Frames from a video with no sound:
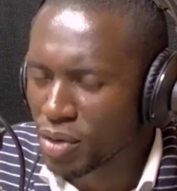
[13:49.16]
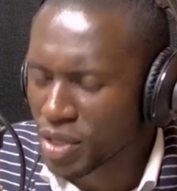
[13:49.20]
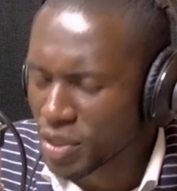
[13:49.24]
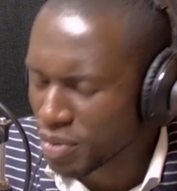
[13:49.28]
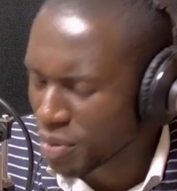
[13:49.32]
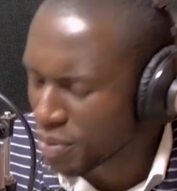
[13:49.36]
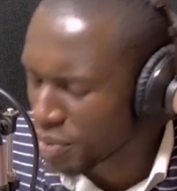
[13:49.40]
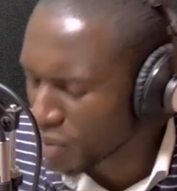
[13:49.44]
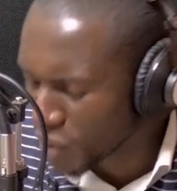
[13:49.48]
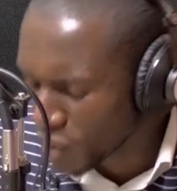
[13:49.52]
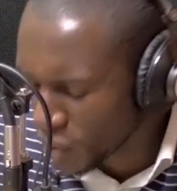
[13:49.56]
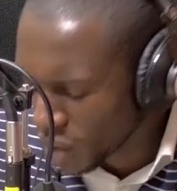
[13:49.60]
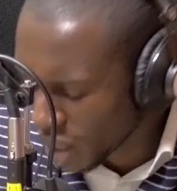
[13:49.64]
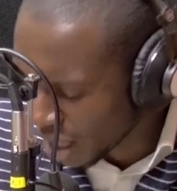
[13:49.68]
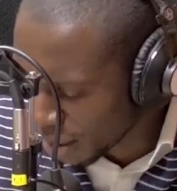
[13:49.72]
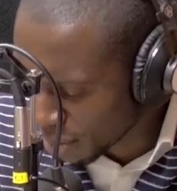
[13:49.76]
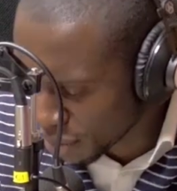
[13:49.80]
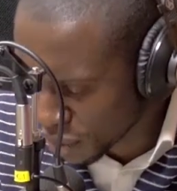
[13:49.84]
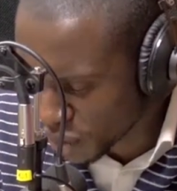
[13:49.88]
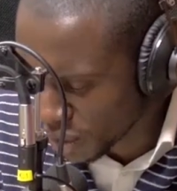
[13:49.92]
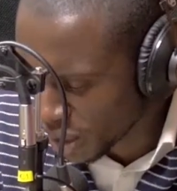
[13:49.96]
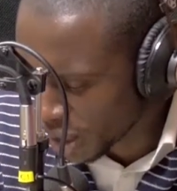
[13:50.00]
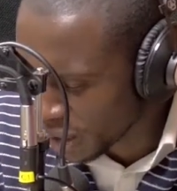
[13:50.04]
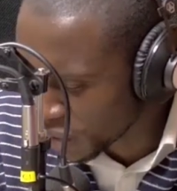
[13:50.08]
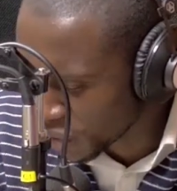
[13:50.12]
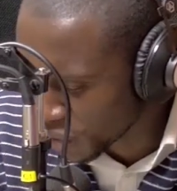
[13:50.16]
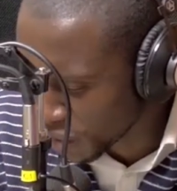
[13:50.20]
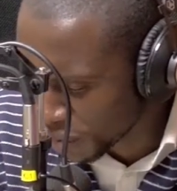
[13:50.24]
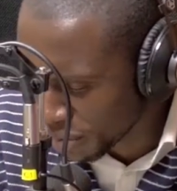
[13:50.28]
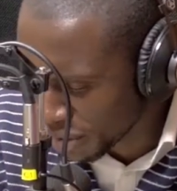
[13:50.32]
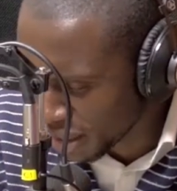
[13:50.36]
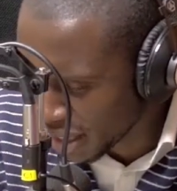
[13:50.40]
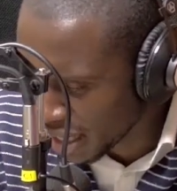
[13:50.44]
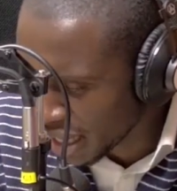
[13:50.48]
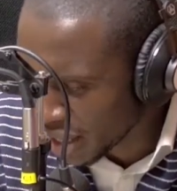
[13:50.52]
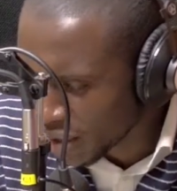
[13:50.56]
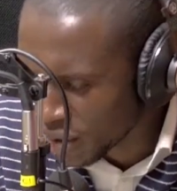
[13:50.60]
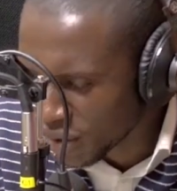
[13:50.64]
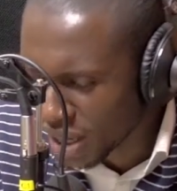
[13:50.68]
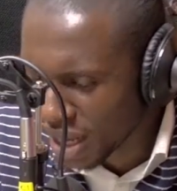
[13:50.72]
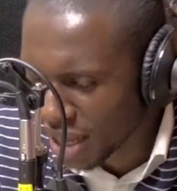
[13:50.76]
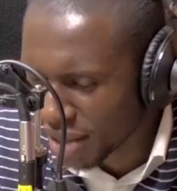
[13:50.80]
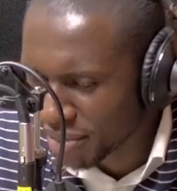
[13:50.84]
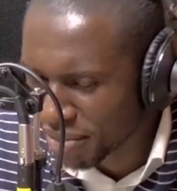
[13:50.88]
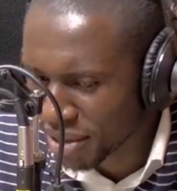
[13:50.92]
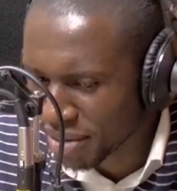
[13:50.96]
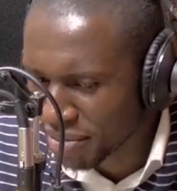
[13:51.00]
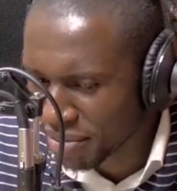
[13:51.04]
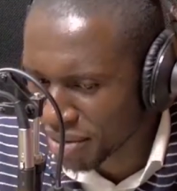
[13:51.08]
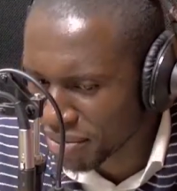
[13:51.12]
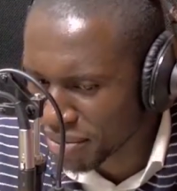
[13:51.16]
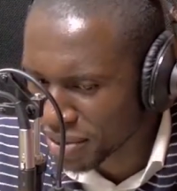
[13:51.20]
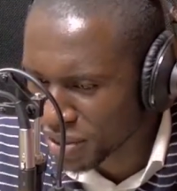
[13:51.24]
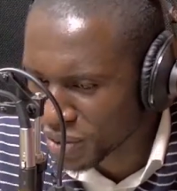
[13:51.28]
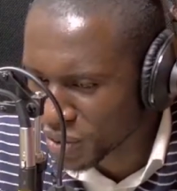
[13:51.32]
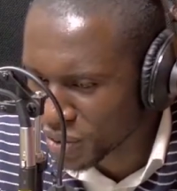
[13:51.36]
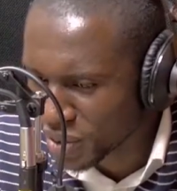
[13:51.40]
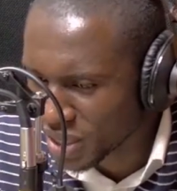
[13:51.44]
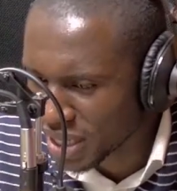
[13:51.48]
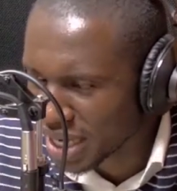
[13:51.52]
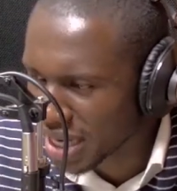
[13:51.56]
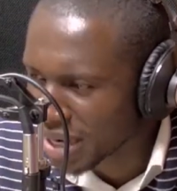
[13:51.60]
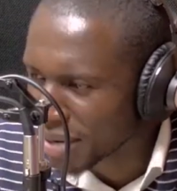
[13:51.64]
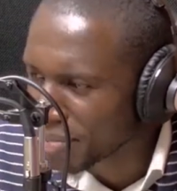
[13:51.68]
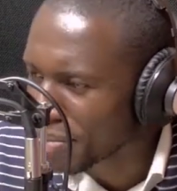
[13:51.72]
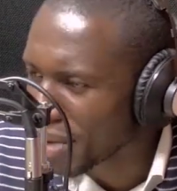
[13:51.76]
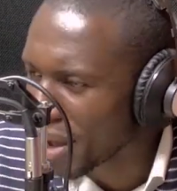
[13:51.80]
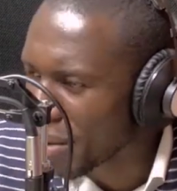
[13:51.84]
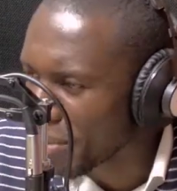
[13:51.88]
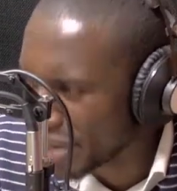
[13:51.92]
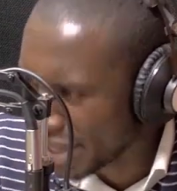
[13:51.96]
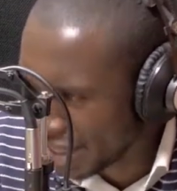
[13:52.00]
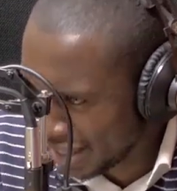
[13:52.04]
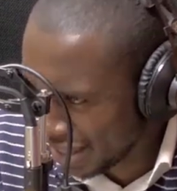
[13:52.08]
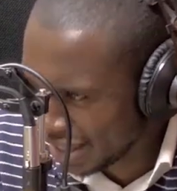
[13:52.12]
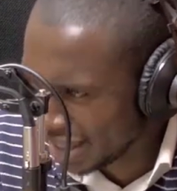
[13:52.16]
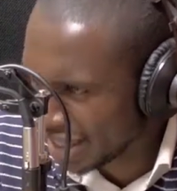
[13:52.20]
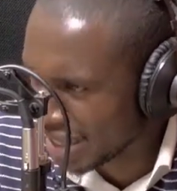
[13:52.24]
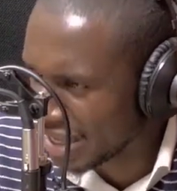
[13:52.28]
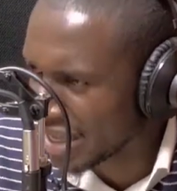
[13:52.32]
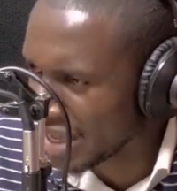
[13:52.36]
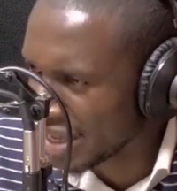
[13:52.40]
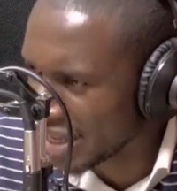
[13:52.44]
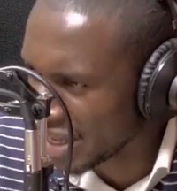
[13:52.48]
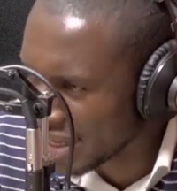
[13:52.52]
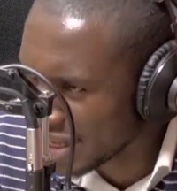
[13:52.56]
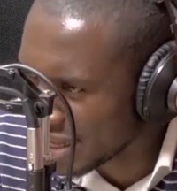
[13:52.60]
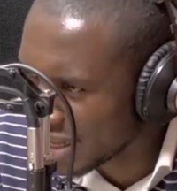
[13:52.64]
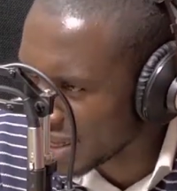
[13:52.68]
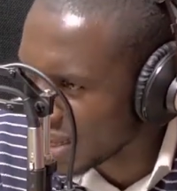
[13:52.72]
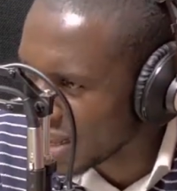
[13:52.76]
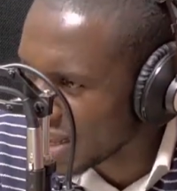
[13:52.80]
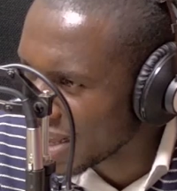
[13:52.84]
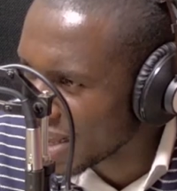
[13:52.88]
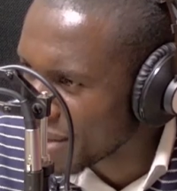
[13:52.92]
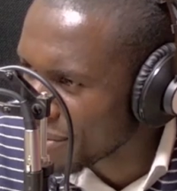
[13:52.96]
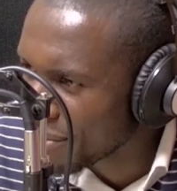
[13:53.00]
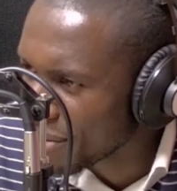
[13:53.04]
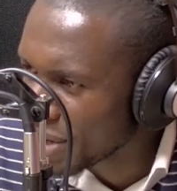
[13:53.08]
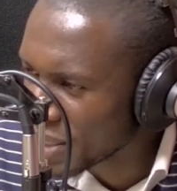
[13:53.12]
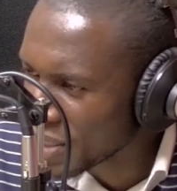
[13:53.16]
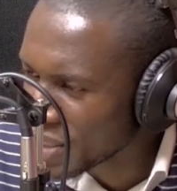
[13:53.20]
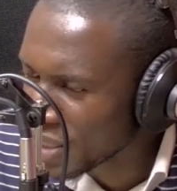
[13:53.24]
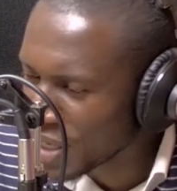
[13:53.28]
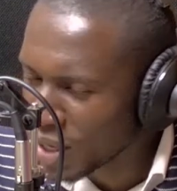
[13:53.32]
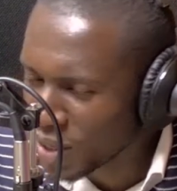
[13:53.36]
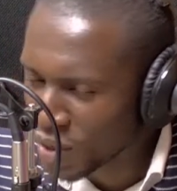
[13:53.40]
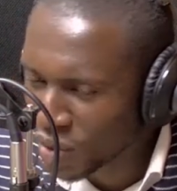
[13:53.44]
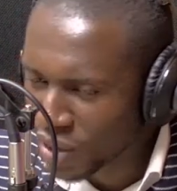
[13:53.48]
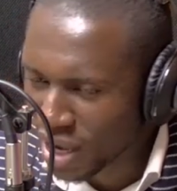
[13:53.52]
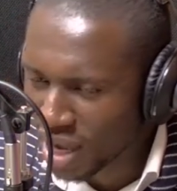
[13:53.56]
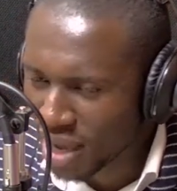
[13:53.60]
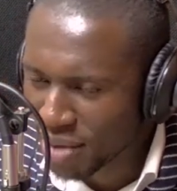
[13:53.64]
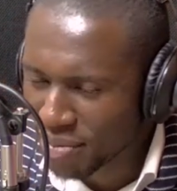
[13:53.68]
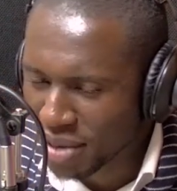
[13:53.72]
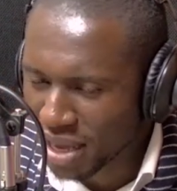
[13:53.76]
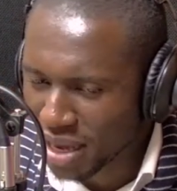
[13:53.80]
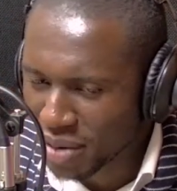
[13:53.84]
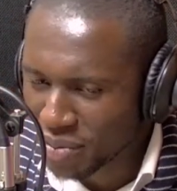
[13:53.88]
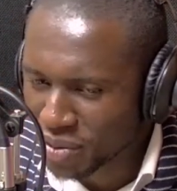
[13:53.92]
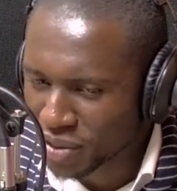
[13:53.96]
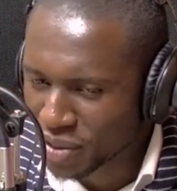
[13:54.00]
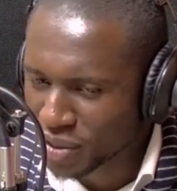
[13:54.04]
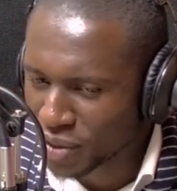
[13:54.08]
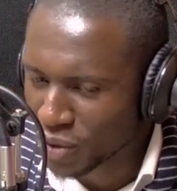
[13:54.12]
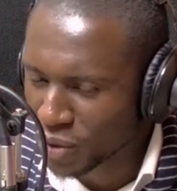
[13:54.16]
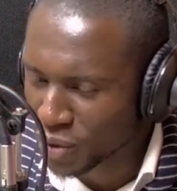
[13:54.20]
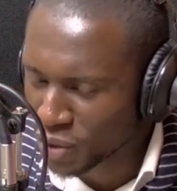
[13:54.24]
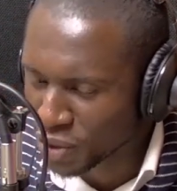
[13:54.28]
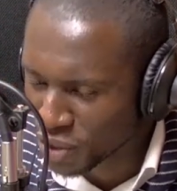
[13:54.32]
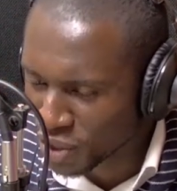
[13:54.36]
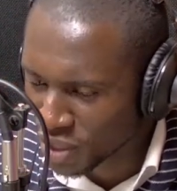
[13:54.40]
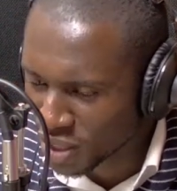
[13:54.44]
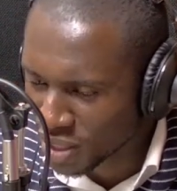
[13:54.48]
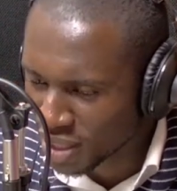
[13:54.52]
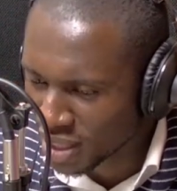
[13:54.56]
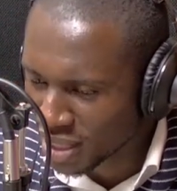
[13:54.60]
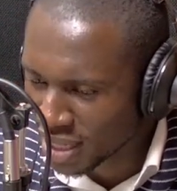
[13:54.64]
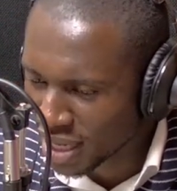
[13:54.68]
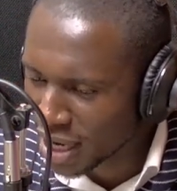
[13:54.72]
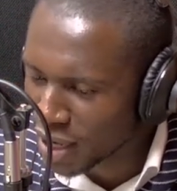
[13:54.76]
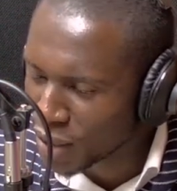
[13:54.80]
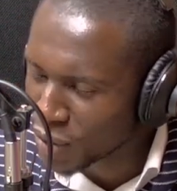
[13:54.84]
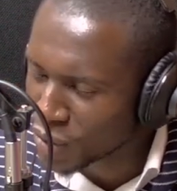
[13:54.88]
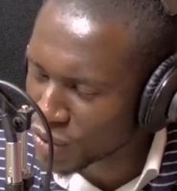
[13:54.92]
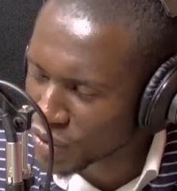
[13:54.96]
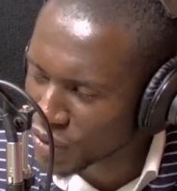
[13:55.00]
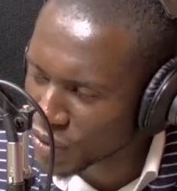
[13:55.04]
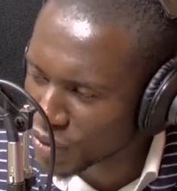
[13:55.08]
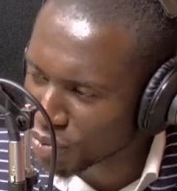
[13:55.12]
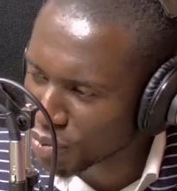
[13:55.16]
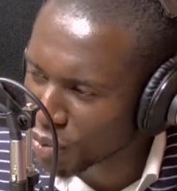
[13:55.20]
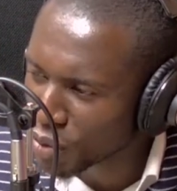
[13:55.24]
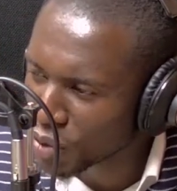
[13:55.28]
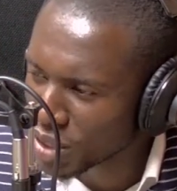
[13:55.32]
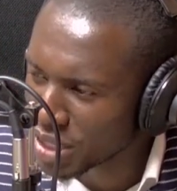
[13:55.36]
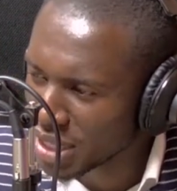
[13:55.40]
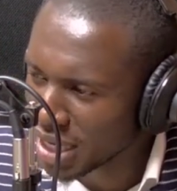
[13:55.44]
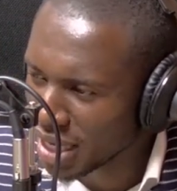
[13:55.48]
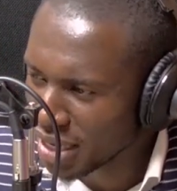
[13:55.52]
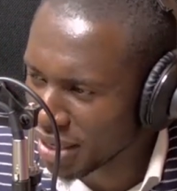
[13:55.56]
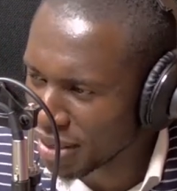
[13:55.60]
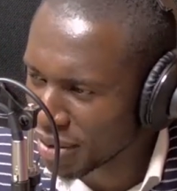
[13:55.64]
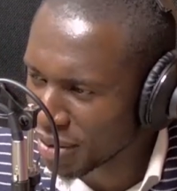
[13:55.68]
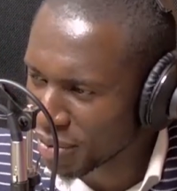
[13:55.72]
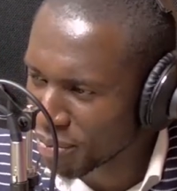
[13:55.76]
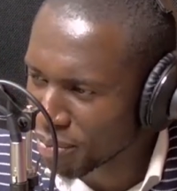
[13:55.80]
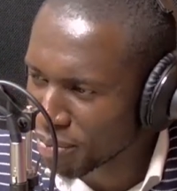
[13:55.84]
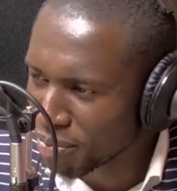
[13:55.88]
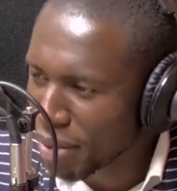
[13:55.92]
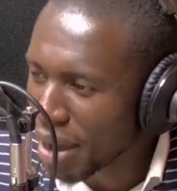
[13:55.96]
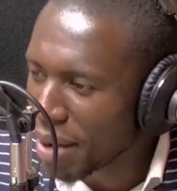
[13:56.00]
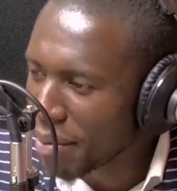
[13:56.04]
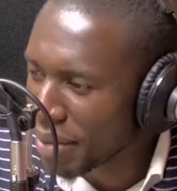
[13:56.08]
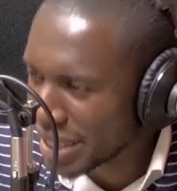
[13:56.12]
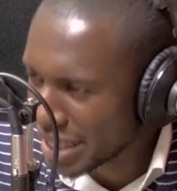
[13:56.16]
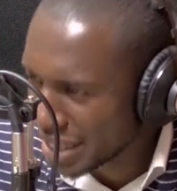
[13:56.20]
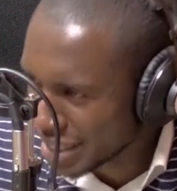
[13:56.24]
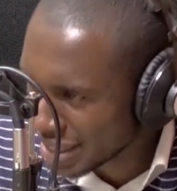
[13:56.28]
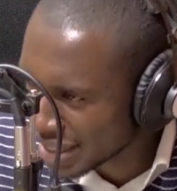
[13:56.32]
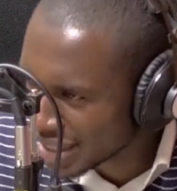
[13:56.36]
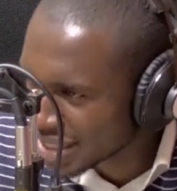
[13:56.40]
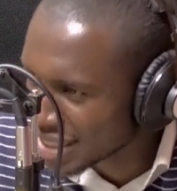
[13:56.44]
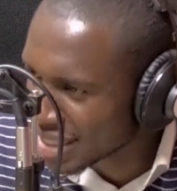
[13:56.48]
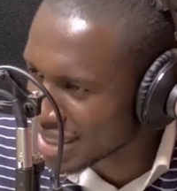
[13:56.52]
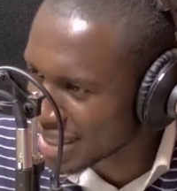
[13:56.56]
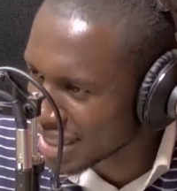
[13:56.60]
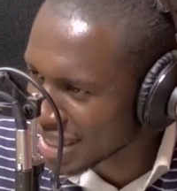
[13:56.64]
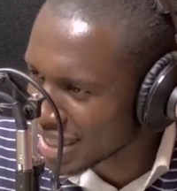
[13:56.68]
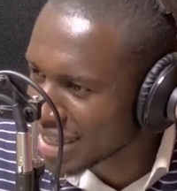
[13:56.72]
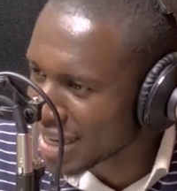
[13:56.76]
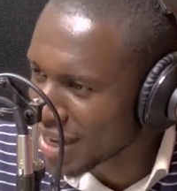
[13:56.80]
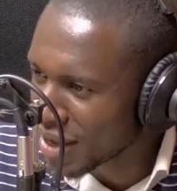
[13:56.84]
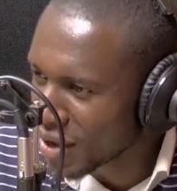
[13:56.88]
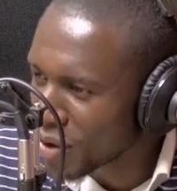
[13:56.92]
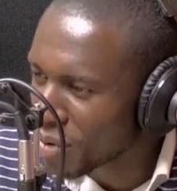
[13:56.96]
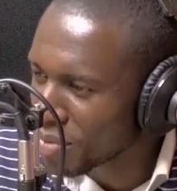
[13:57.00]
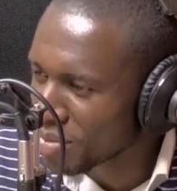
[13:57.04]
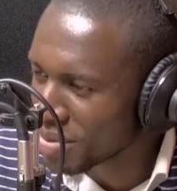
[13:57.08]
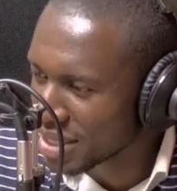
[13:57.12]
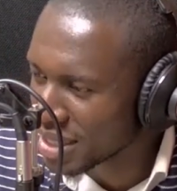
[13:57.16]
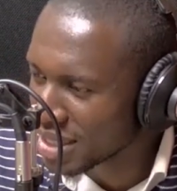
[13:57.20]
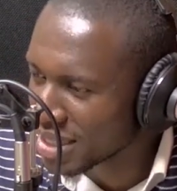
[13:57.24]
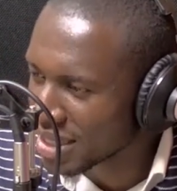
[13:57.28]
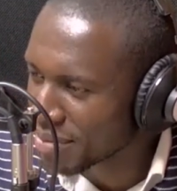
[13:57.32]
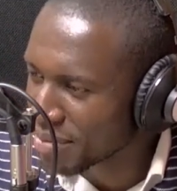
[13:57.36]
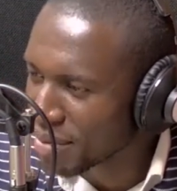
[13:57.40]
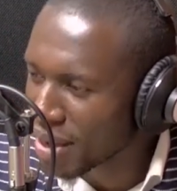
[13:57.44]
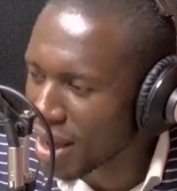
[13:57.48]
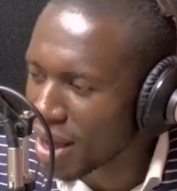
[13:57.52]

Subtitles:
people who come to Nairobi are not coming maybe to settle permanently here, but now you're coming up with solution that looks more permanent in a home setup.